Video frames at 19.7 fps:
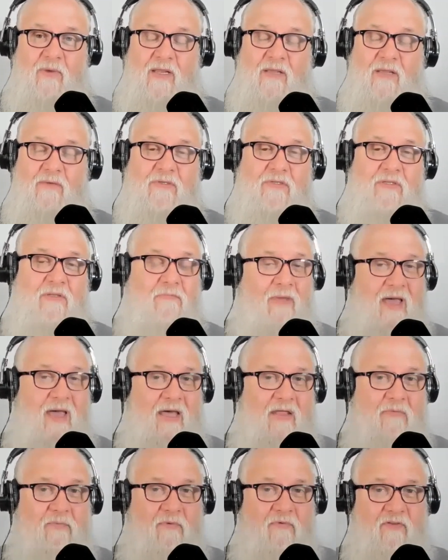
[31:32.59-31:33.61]
But he was the
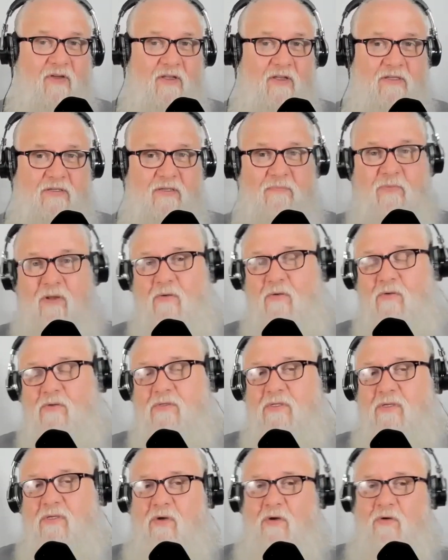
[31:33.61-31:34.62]
math professor, but
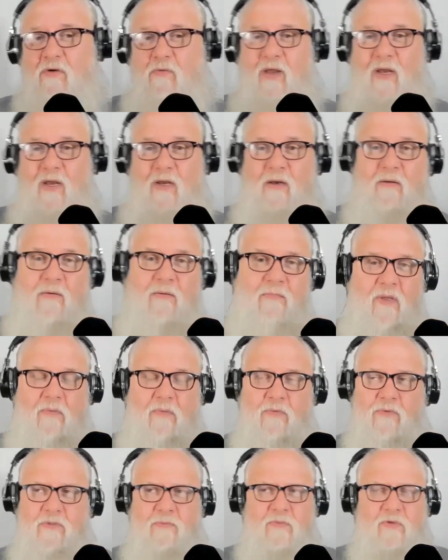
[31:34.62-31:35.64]
also
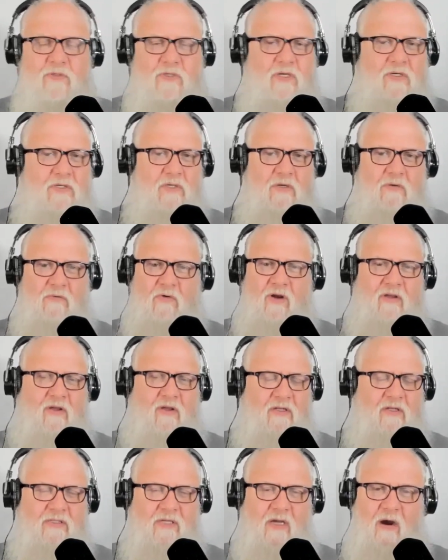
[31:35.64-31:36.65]
he was a musician, a
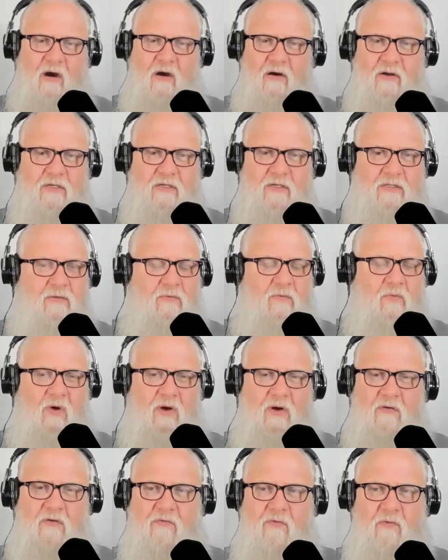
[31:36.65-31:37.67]
great guitarist, a
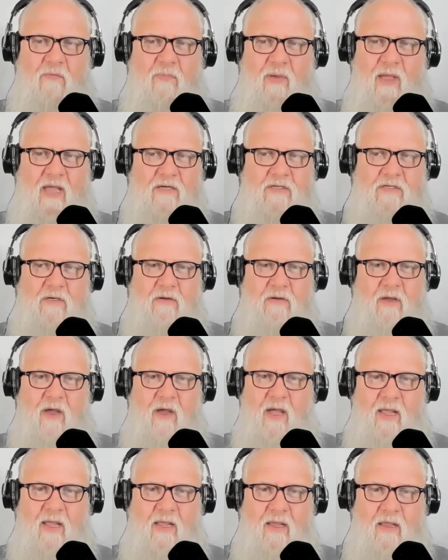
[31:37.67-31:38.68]
wonderful, passionate
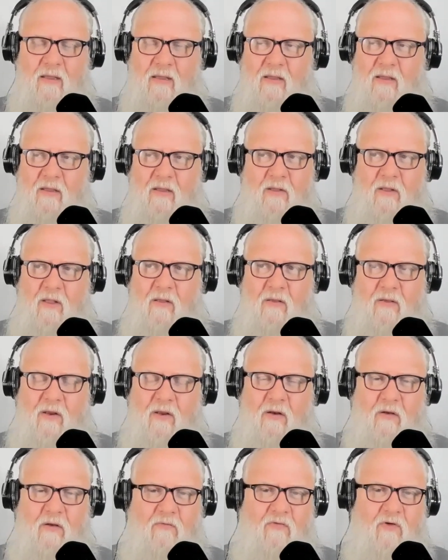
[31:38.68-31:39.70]
guy,
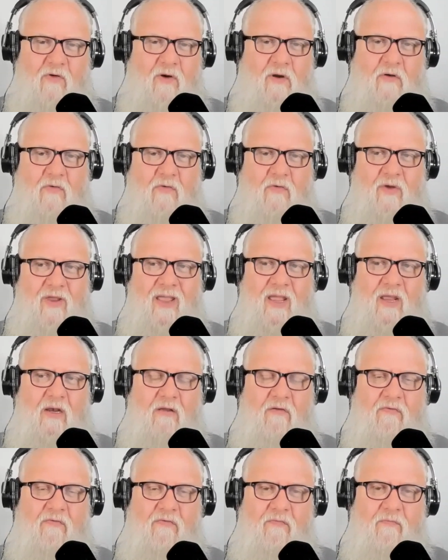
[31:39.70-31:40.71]
very
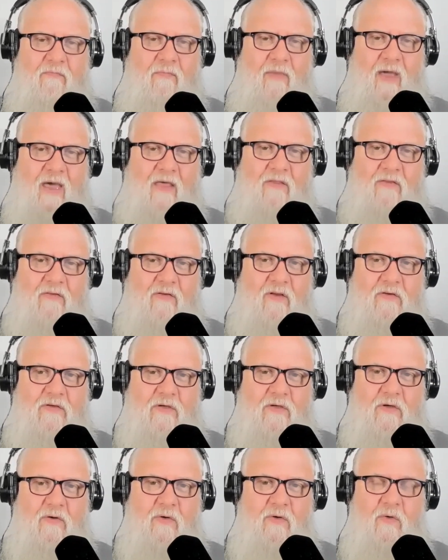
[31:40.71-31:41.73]
creative math
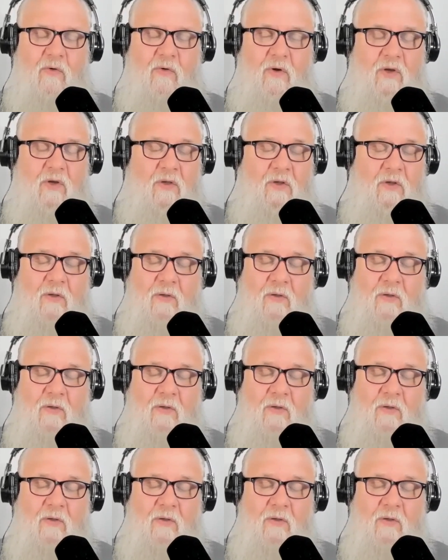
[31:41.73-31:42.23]
teacher who